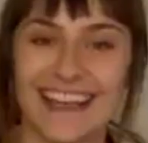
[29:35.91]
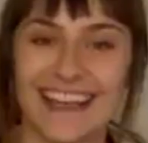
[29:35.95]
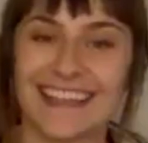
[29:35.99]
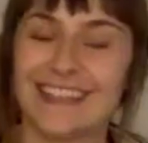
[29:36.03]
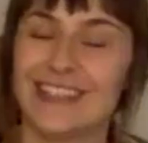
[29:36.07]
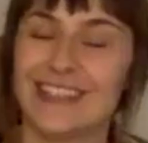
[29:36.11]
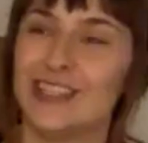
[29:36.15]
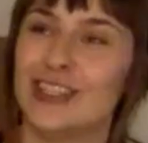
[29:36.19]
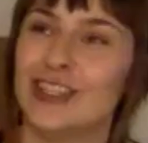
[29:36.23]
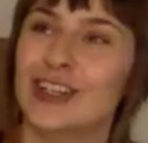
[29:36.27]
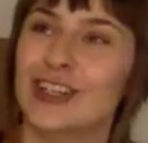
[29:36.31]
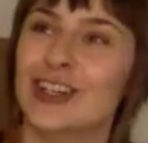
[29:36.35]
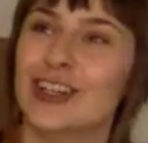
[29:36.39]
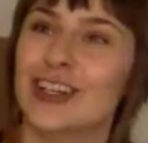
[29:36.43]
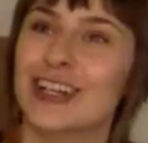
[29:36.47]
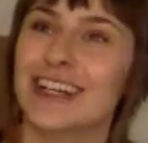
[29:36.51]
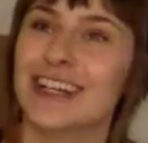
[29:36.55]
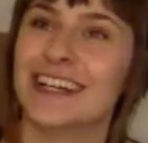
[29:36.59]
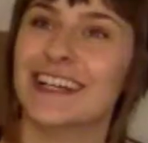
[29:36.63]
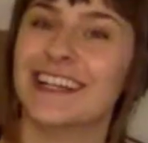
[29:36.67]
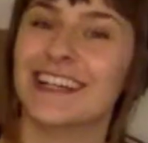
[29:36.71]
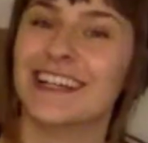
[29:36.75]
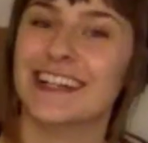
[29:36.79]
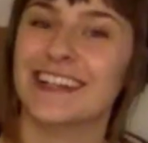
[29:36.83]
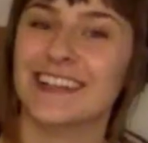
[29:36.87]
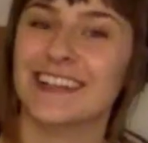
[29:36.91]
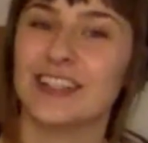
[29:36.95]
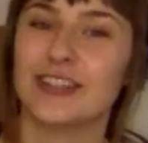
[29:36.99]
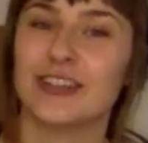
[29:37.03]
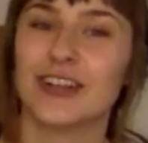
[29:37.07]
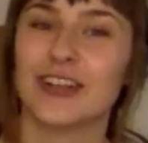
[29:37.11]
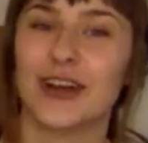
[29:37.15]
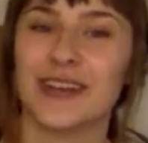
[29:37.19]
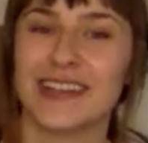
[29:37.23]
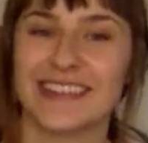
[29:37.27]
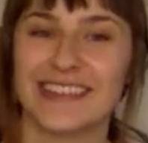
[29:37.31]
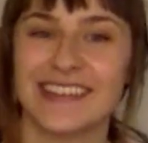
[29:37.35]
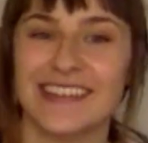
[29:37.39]
Your
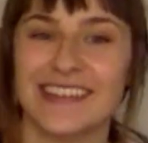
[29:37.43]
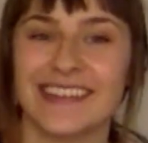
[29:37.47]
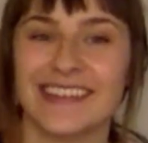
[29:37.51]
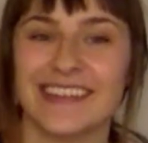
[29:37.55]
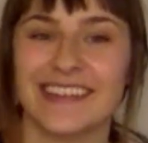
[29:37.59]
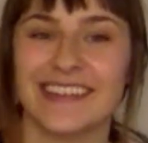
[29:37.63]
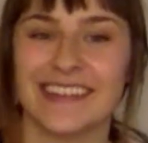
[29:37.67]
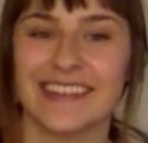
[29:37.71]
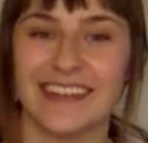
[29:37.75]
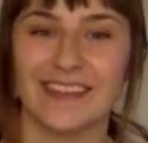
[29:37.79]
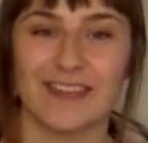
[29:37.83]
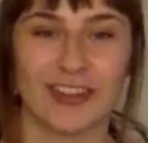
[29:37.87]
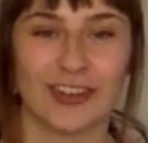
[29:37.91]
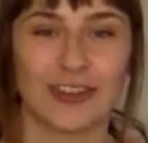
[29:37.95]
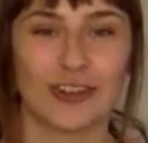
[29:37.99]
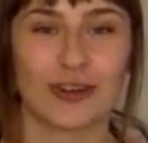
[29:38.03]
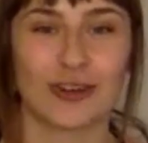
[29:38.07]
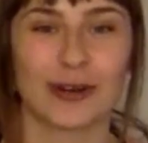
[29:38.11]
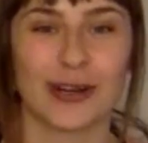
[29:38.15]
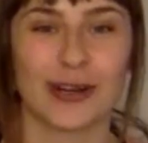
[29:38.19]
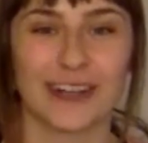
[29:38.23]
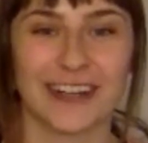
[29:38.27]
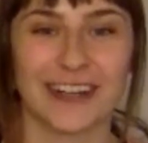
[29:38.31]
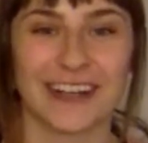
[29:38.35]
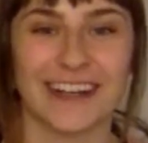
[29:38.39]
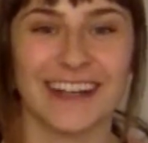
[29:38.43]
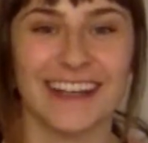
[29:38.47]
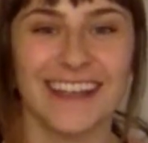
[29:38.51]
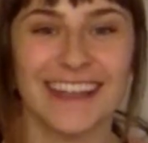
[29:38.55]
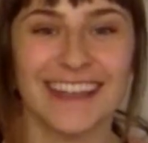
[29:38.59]
growing season's even shorter.